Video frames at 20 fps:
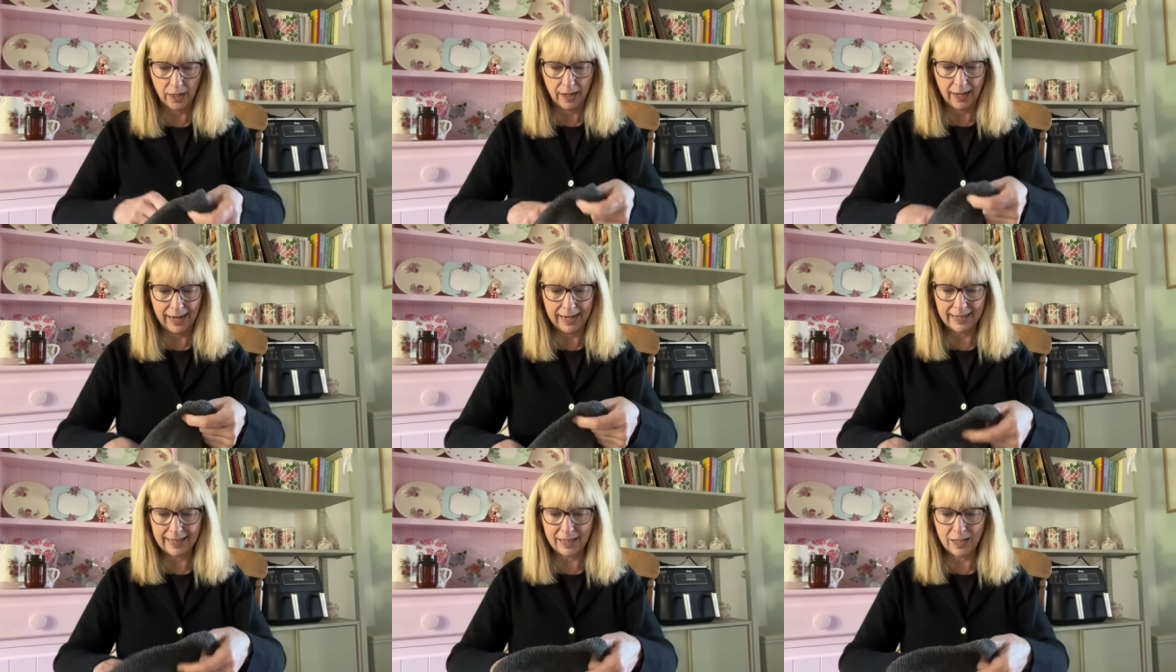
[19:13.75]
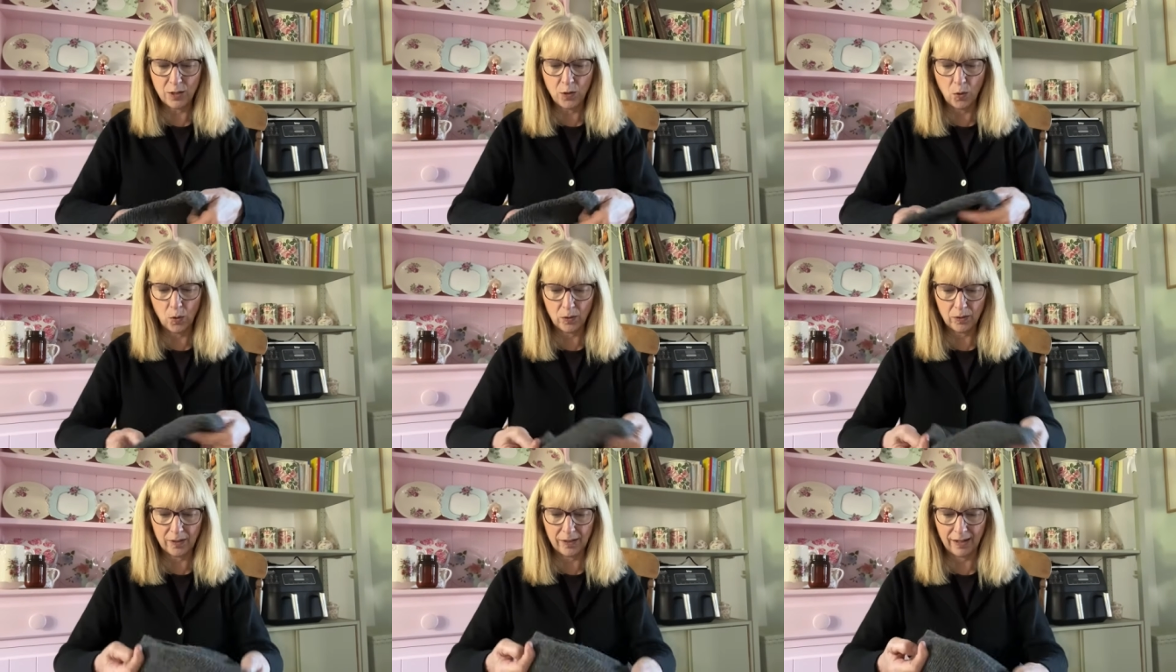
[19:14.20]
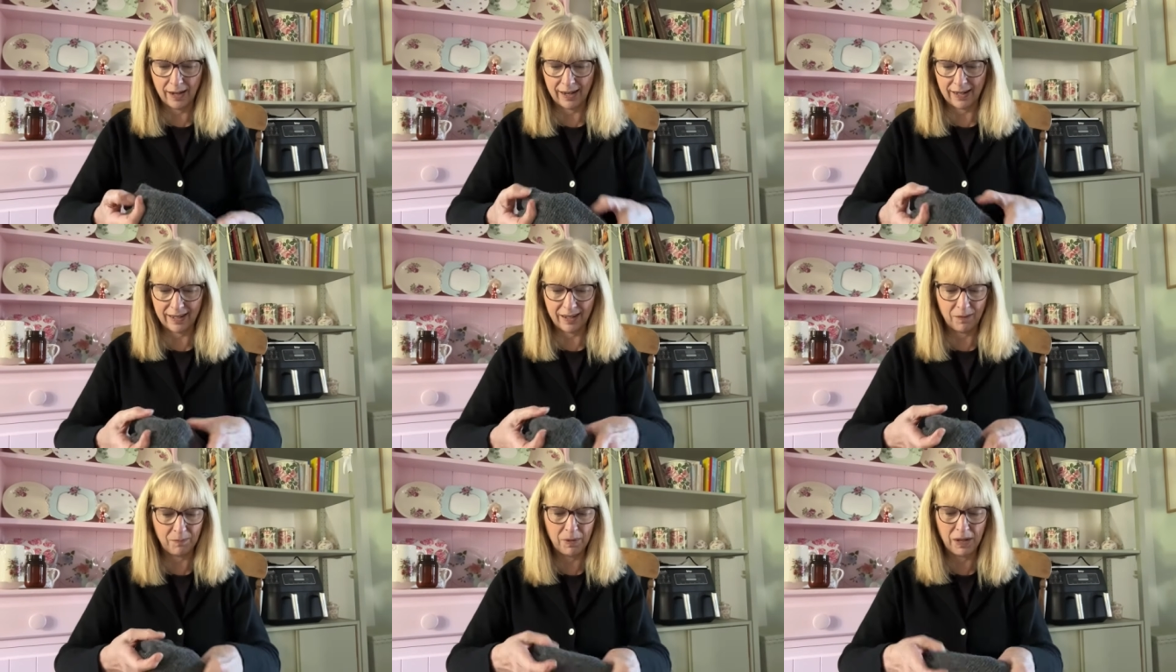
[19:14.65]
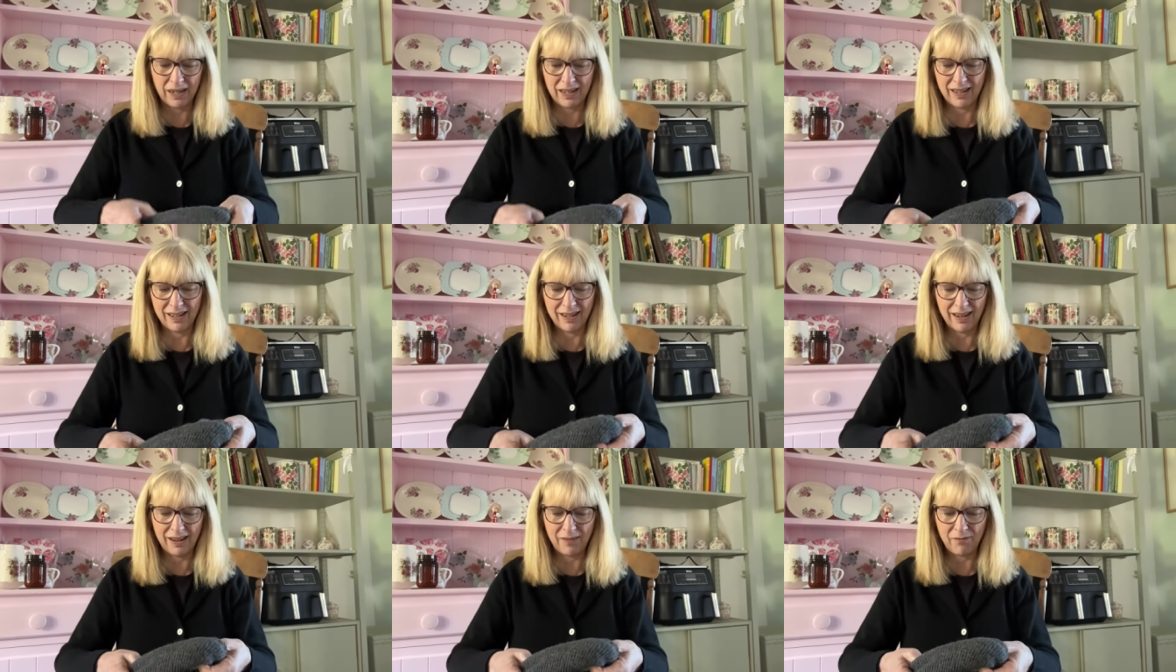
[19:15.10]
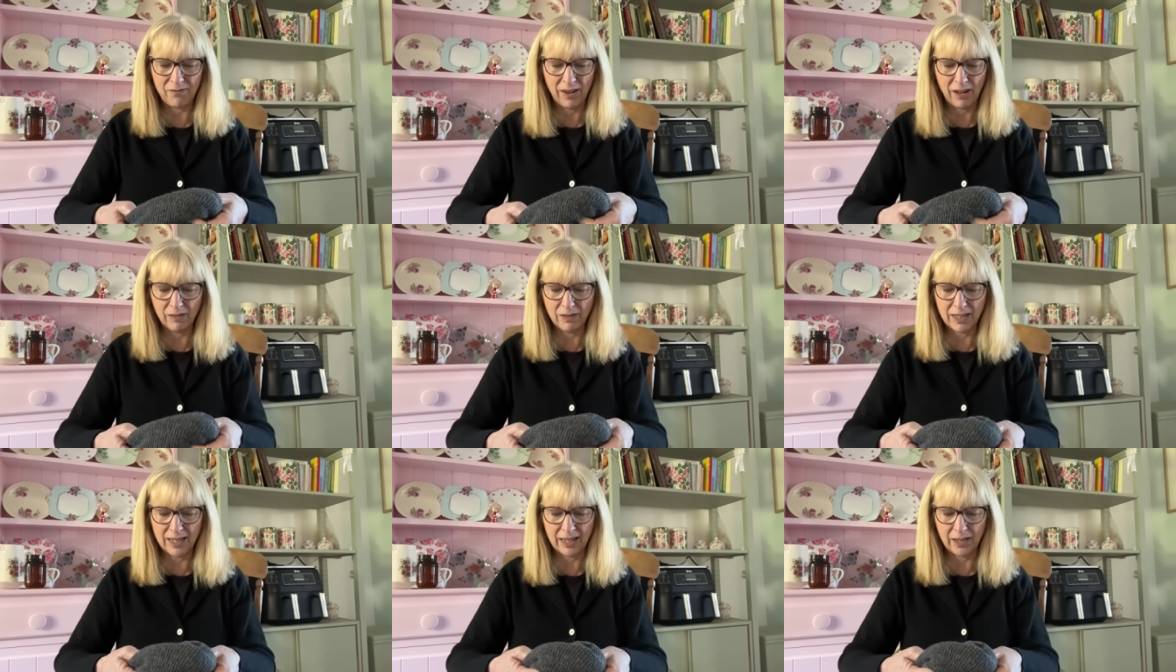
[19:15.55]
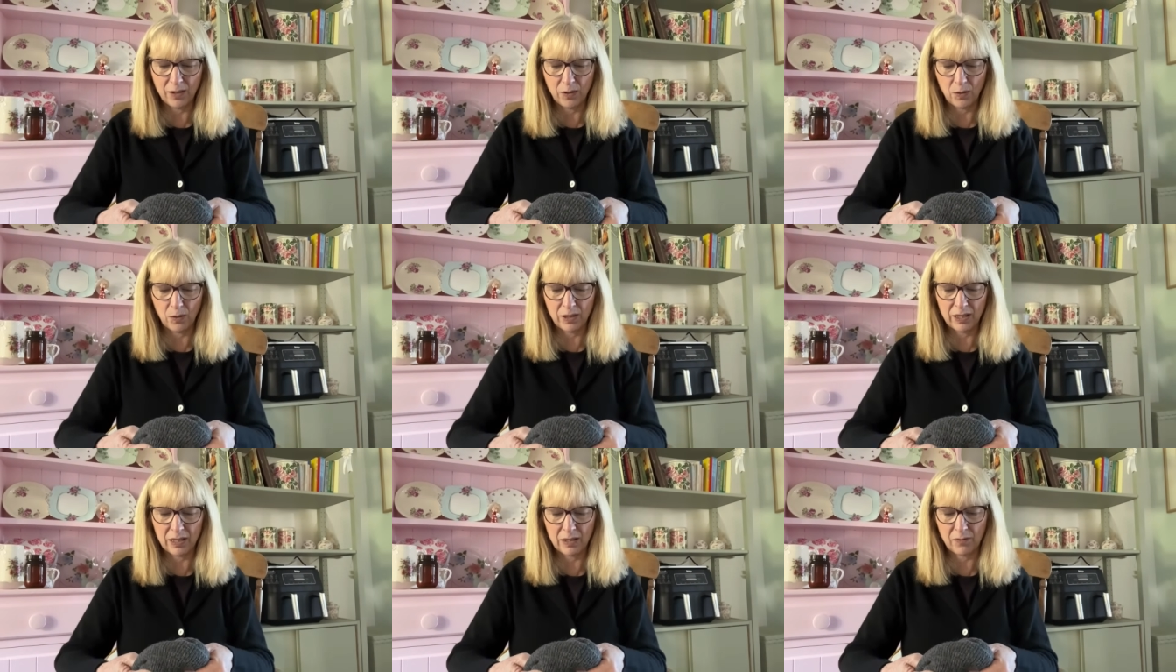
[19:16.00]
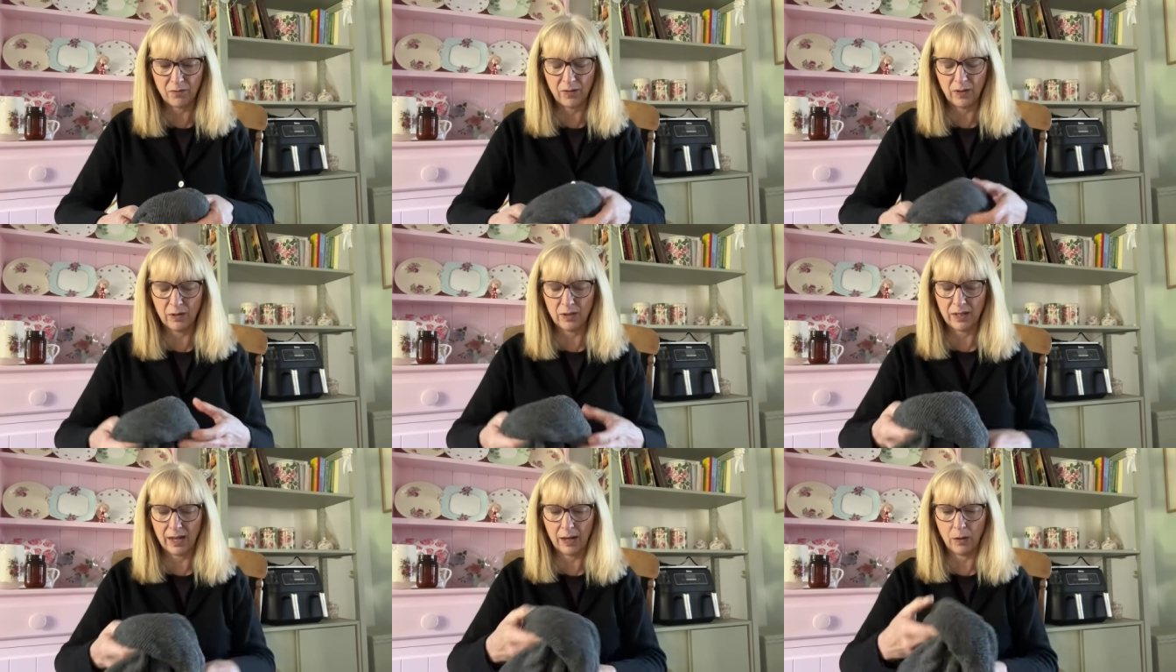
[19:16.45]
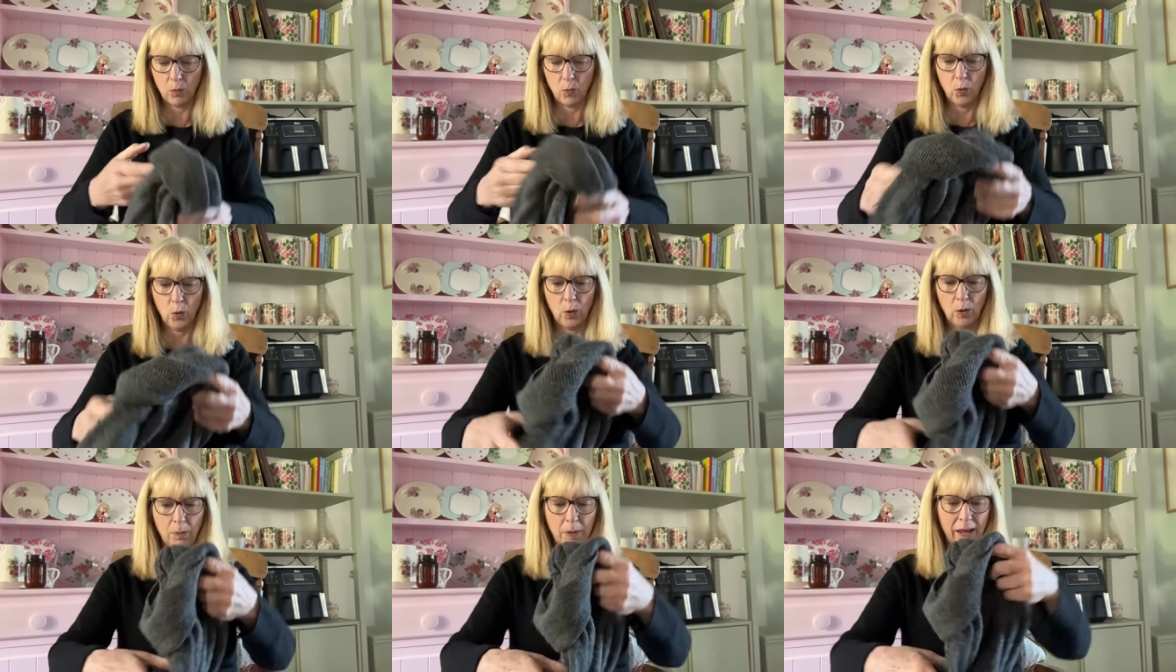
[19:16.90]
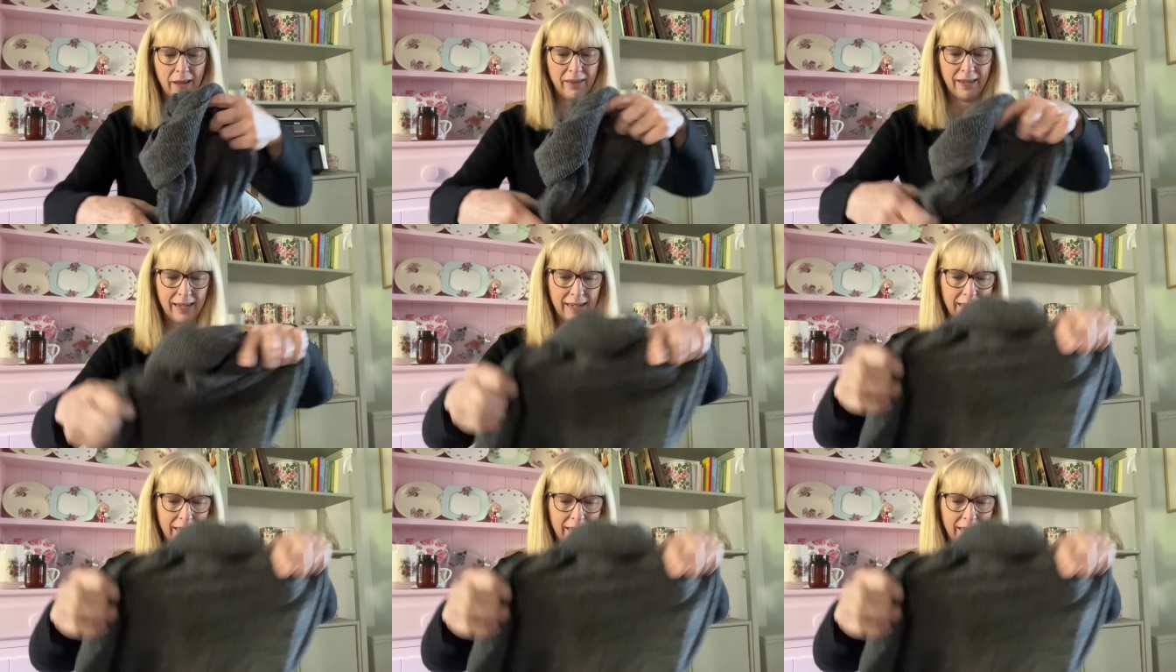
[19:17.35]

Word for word: It's not like, I mean, I felt it and thought, this feels like wool, but I think